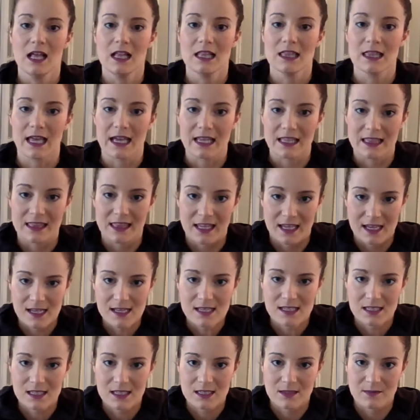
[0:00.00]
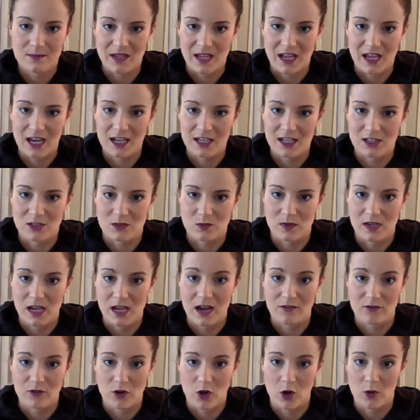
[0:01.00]
like this because we
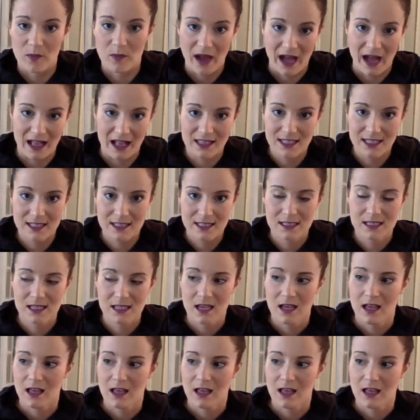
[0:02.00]
have no balance,